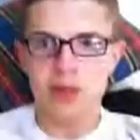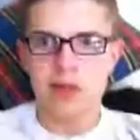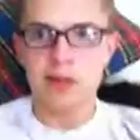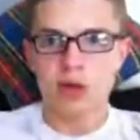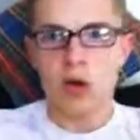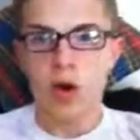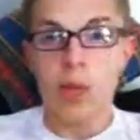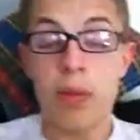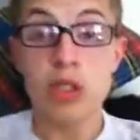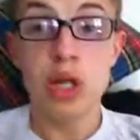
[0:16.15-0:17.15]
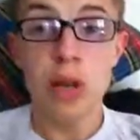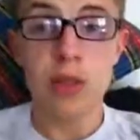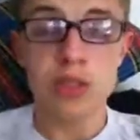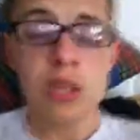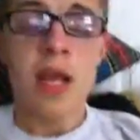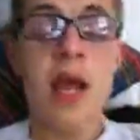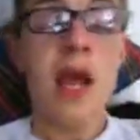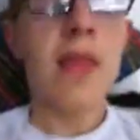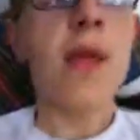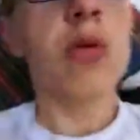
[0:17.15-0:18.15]
would like to call pajamas.
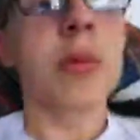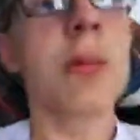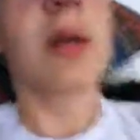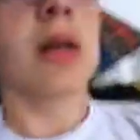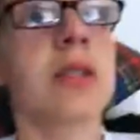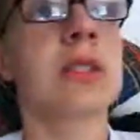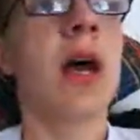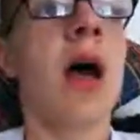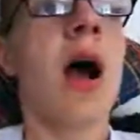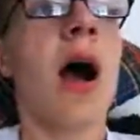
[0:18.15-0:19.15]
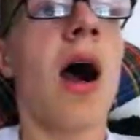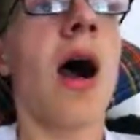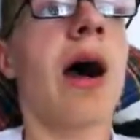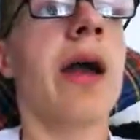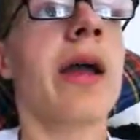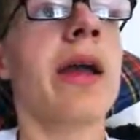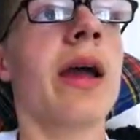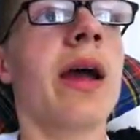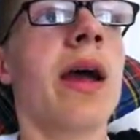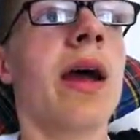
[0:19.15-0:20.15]
And that would be because
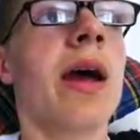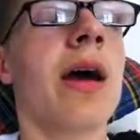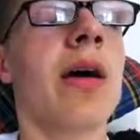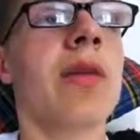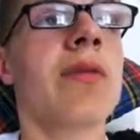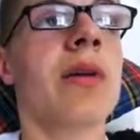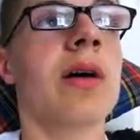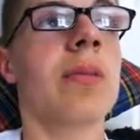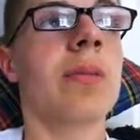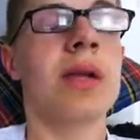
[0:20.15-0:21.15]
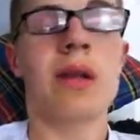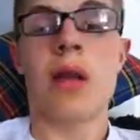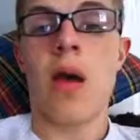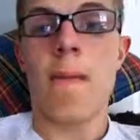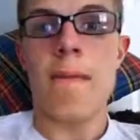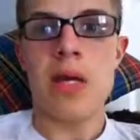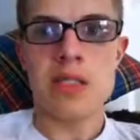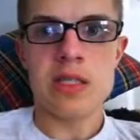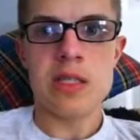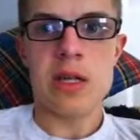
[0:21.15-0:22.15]
I have been
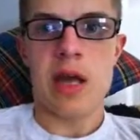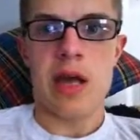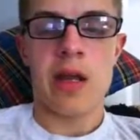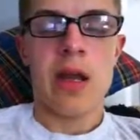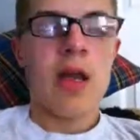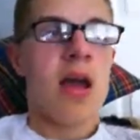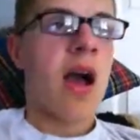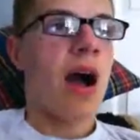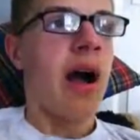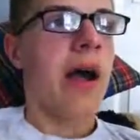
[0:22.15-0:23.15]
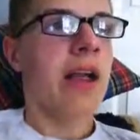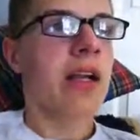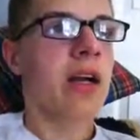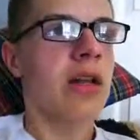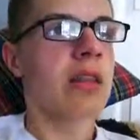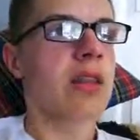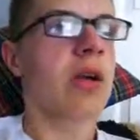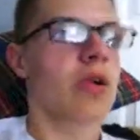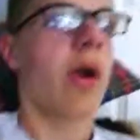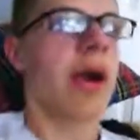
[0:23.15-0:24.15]
busy today. I cut
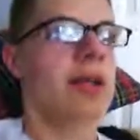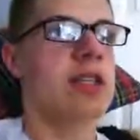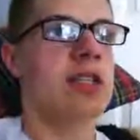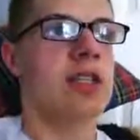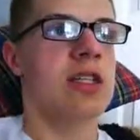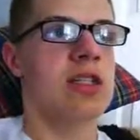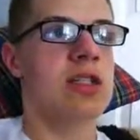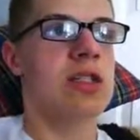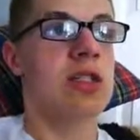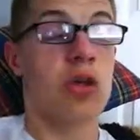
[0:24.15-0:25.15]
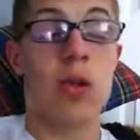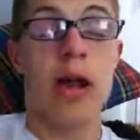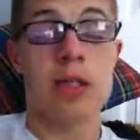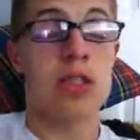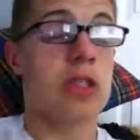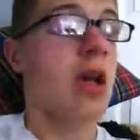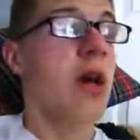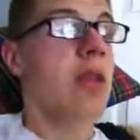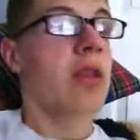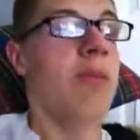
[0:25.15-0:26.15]
the grasses, the grasses,
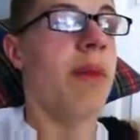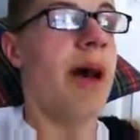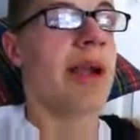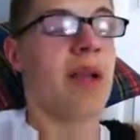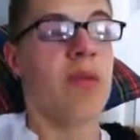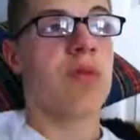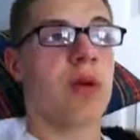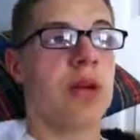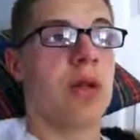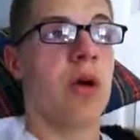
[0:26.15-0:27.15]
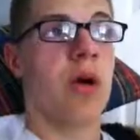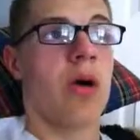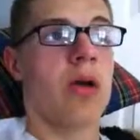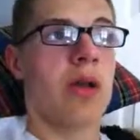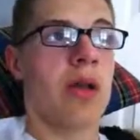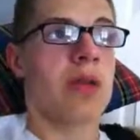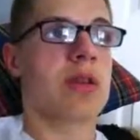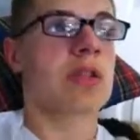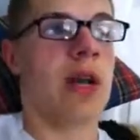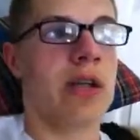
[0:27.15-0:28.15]
the back and front yard and
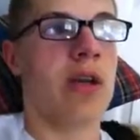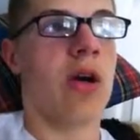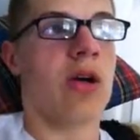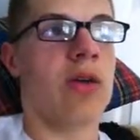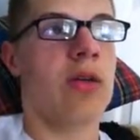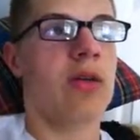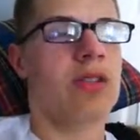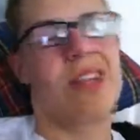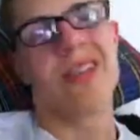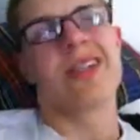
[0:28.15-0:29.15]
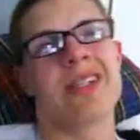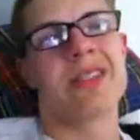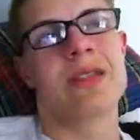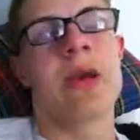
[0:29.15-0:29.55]
side yard. It's not really